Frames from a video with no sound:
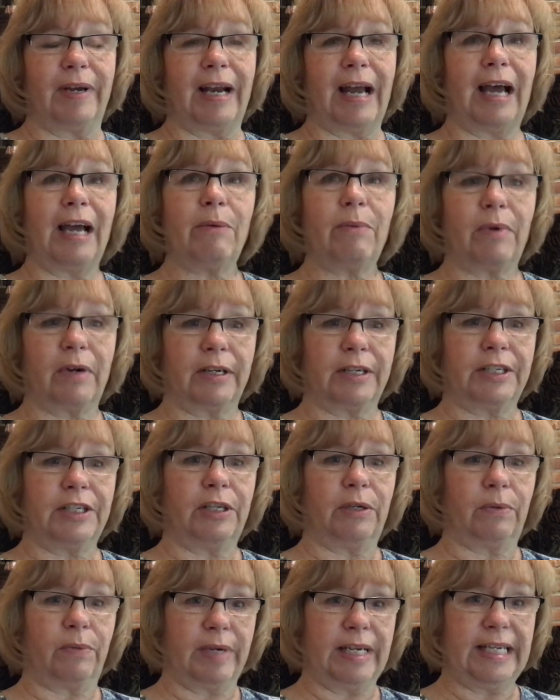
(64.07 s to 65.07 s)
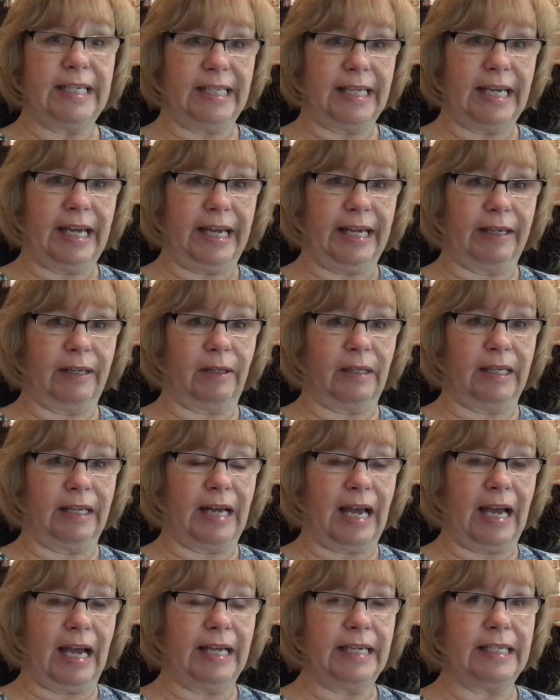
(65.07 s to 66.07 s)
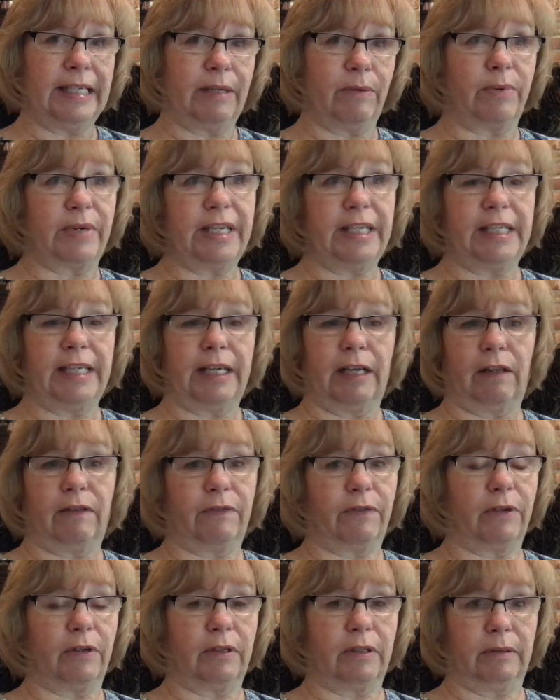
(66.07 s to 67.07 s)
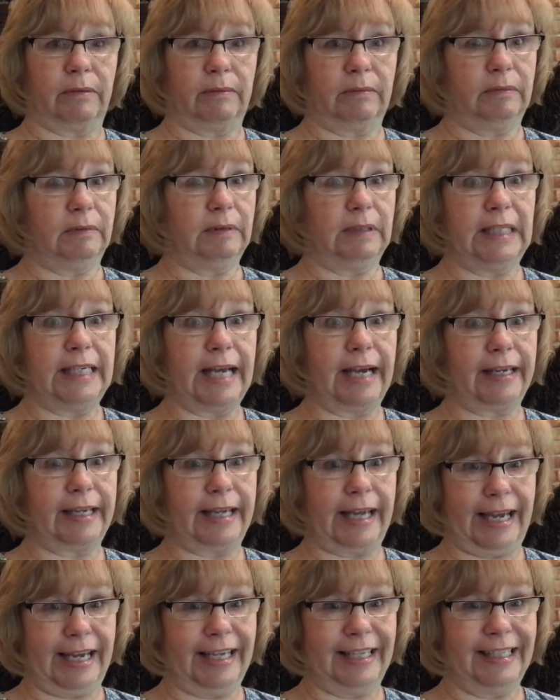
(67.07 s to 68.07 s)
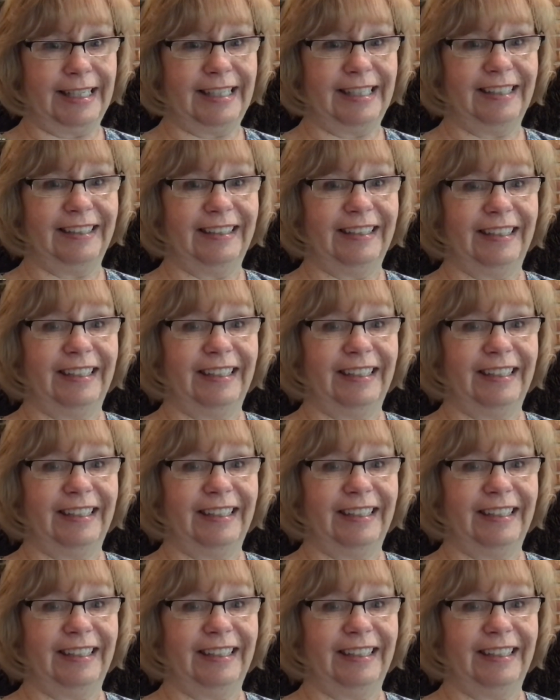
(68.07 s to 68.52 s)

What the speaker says: I worked in retail, and I did retail for decades,